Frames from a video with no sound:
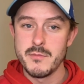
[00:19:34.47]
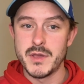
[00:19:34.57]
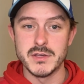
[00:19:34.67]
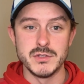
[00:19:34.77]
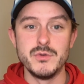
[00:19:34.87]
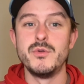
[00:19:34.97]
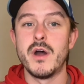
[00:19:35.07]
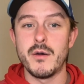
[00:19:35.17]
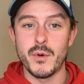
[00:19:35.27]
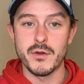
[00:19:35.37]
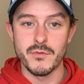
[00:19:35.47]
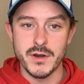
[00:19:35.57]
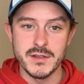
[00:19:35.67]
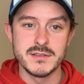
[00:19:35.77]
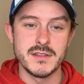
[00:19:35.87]
because you do not want to run
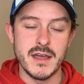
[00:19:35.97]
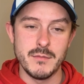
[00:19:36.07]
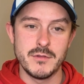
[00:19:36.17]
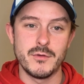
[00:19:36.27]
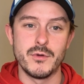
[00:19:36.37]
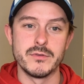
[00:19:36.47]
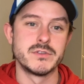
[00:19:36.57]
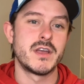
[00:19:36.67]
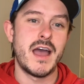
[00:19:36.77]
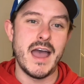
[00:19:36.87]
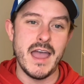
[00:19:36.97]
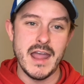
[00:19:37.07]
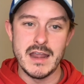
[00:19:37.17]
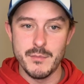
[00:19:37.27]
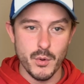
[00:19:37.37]
into the Edmonton Oilers at
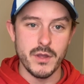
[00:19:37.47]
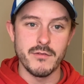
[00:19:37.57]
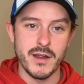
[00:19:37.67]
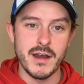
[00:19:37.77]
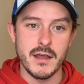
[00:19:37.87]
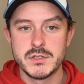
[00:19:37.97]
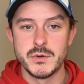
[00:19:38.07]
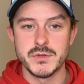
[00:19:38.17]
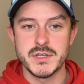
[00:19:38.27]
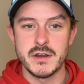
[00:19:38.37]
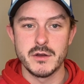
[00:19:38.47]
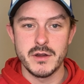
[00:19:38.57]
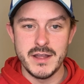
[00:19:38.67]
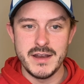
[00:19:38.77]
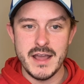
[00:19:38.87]
any point right now. Stuart Skinner
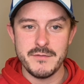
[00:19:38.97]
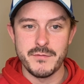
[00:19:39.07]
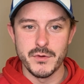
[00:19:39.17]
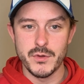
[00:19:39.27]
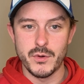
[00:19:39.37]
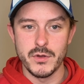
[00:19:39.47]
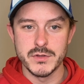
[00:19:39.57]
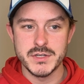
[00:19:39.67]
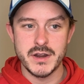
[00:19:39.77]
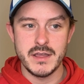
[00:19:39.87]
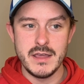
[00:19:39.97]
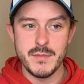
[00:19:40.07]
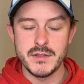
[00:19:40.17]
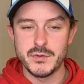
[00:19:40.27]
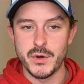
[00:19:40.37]
in net for the Oilers tonight. He
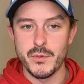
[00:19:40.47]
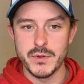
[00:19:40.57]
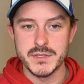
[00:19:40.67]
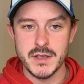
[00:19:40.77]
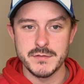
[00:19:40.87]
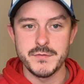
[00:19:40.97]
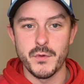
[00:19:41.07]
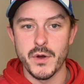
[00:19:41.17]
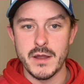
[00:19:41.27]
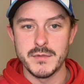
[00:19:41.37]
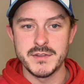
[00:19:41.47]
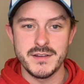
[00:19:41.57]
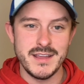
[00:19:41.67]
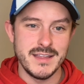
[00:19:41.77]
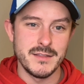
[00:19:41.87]
made 21 saves for Edmonton
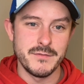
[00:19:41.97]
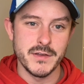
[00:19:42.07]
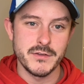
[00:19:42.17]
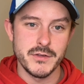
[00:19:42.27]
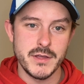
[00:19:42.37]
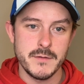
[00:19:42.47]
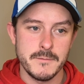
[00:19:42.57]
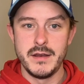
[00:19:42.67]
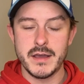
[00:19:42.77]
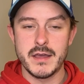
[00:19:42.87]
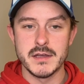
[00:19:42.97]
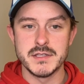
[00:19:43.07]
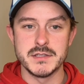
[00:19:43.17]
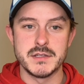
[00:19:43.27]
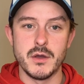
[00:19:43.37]
in the victory. Nick
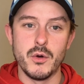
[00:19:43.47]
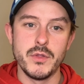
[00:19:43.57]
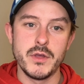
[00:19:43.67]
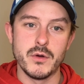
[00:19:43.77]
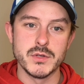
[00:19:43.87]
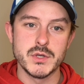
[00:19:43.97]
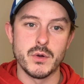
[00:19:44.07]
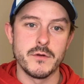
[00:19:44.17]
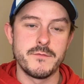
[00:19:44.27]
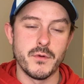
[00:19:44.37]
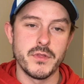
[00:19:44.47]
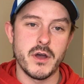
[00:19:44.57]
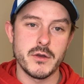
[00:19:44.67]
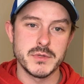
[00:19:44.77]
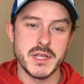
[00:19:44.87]
Cousins, the only goal scorer for the
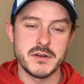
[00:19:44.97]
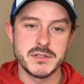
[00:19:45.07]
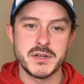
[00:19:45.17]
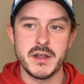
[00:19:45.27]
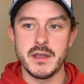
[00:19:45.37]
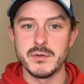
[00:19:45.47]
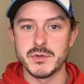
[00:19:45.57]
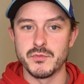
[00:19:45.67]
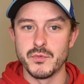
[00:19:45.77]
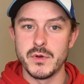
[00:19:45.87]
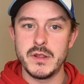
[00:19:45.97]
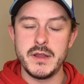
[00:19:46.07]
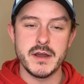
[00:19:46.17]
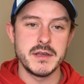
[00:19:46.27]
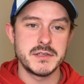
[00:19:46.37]
Ottawa Senators tonight. It was a really
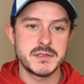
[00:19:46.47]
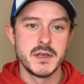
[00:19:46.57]
nice